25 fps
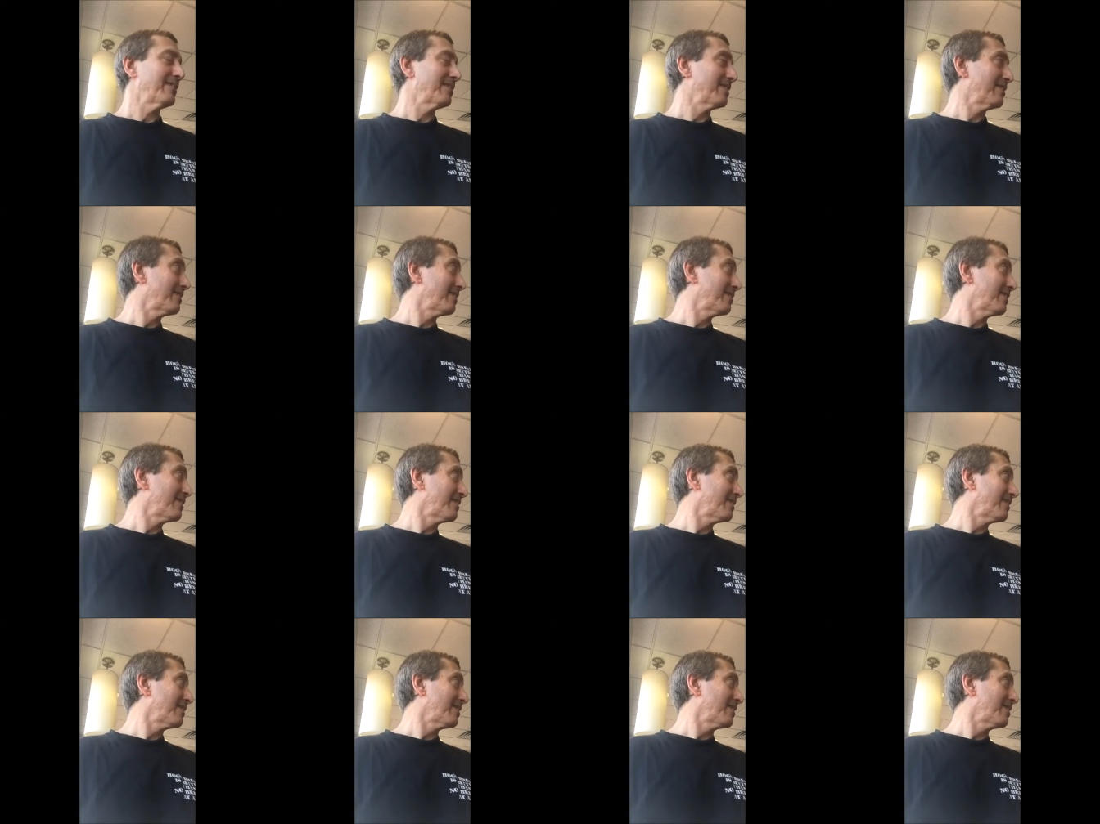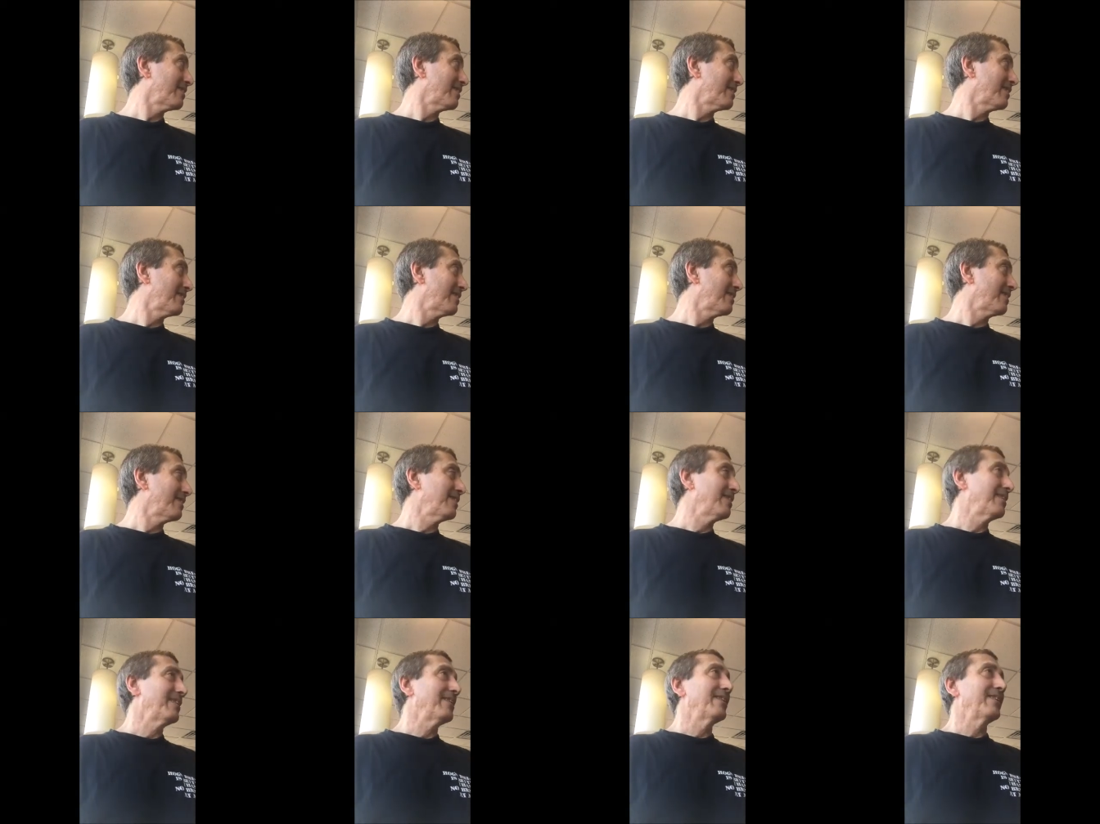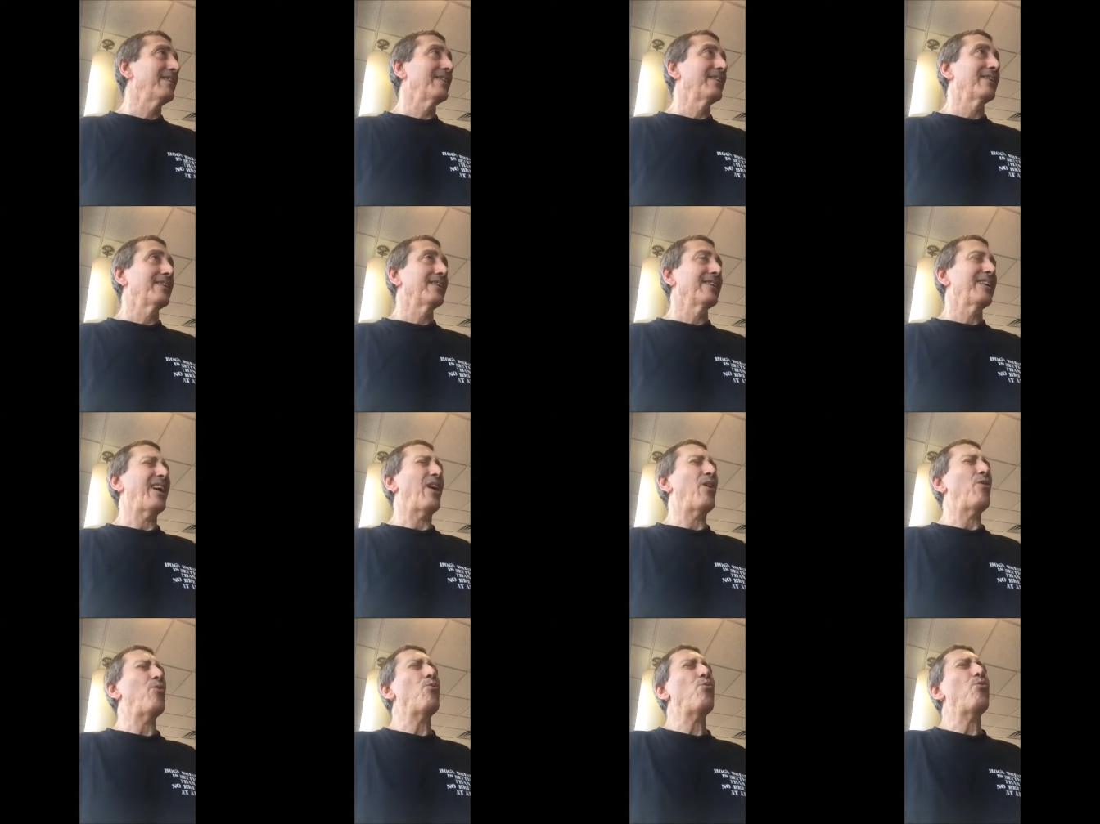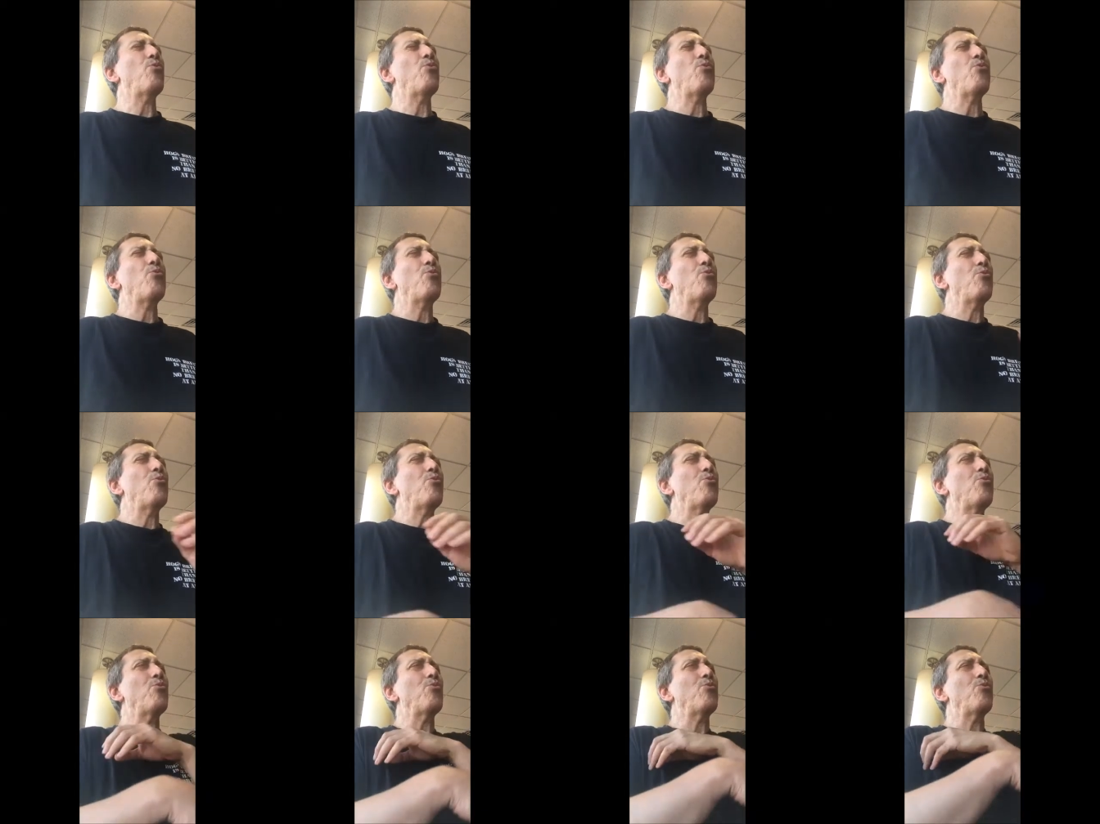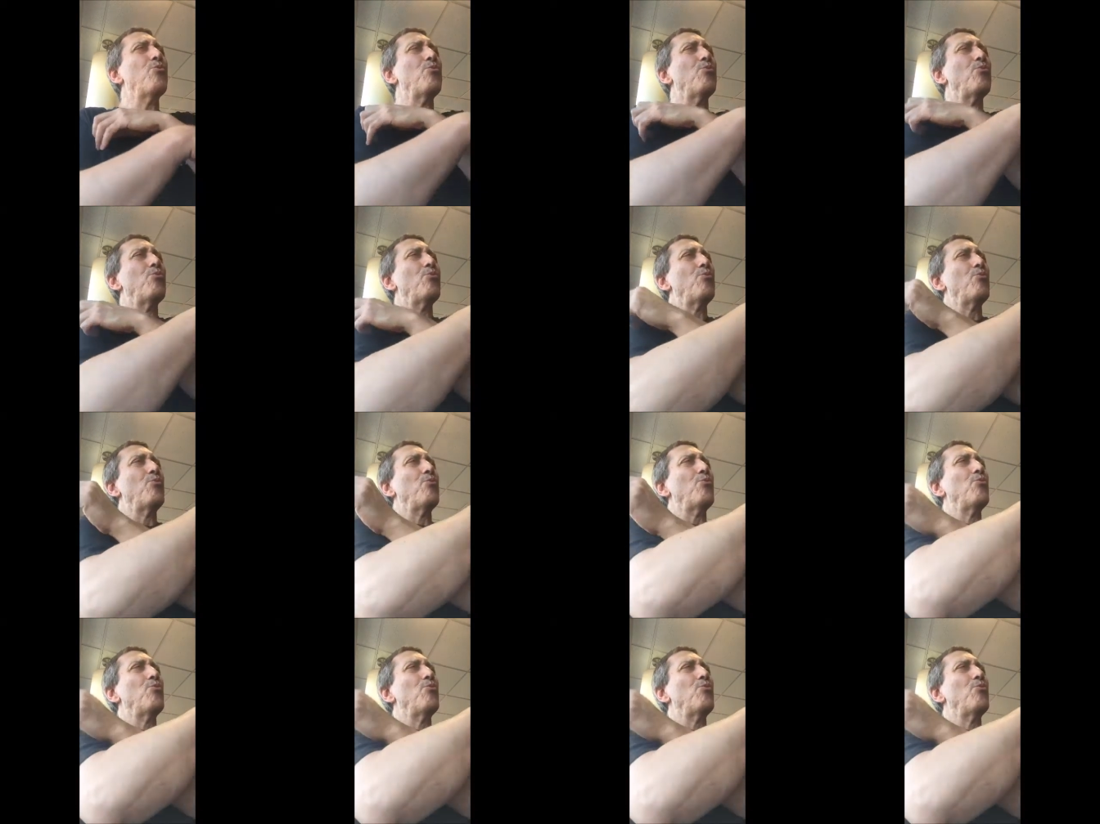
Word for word: statements, I'm saying, to it. right back to that.